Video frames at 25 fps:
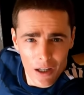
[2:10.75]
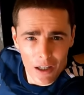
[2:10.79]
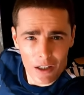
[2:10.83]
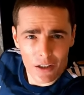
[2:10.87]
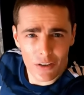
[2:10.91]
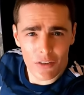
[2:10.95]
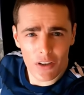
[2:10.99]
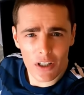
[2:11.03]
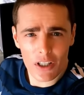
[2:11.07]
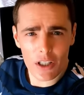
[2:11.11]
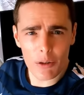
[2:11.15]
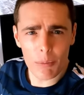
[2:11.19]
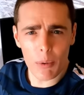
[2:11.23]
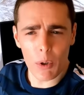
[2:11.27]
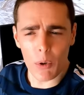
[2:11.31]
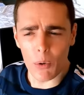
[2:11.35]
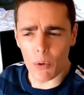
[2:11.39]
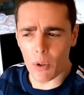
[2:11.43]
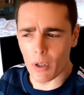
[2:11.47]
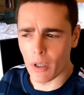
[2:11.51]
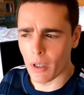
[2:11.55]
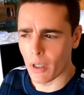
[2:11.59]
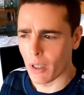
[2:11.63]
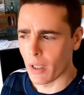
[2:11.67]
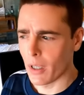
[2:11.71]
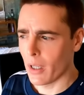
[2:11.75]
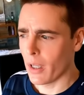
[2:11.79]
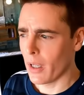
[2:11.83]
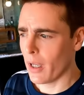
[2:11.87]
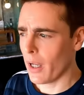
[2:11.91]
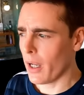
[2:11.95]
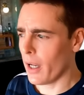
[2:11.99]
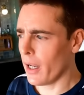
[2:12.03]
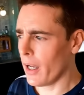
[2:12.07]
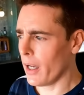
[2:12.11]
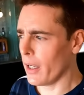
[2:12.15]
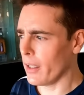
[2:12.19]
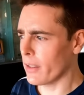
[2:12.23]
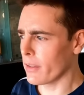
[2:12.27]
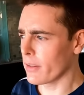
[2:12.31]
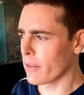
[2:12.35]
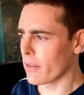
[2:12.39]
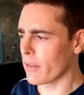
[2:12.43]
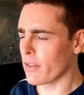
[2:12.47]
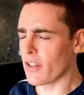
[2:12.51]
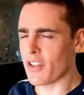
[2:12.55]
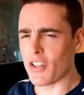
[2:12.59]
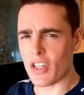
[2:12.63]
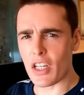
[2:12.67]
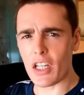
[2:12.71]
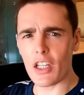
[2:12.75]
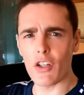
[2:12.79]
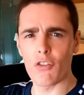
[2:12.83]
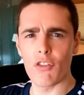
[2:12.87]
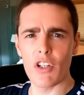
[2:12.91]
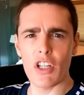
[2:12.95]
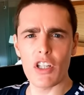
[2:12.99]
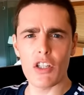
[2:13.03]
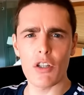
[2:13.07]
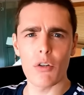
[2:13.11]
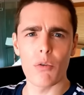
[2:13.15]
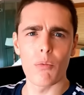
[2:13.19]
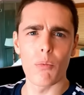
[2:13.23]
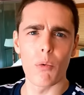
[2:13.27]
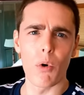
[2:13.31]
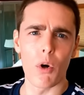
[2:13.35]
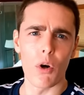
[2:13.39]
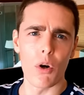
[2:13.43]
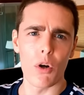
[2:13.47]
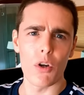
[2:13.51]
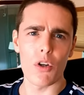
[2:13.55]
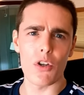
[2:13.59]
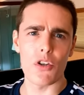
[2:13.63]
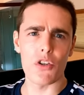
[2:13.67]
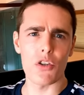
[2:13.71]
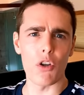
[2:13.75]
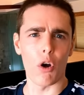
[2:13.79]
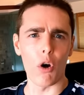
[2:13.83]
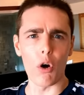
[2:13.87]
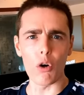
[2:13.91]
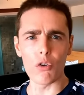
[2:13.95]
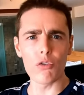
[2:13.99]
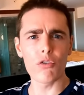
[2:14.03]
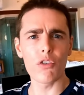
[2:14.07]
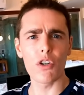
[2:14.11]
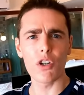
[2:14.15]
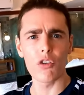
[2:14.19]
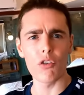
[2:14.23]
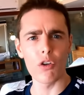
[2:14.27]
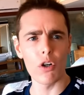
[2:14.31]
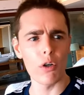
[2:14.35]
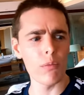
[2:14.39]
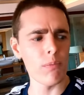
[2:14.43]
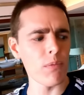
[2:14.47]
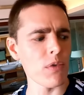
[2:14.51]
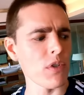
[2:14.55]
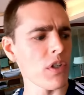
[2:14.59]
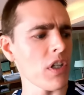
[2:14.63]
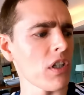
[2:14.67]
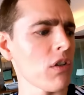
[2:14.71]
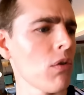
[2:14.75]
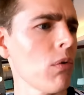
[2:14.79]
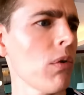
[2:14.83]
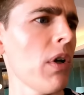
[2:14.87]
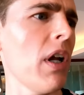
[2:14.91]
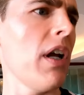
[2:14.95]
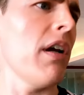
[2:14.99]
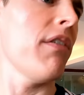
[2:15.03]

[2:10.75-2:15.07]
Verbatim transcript: Incredible. And the second reason was the ordinary rooms, they don't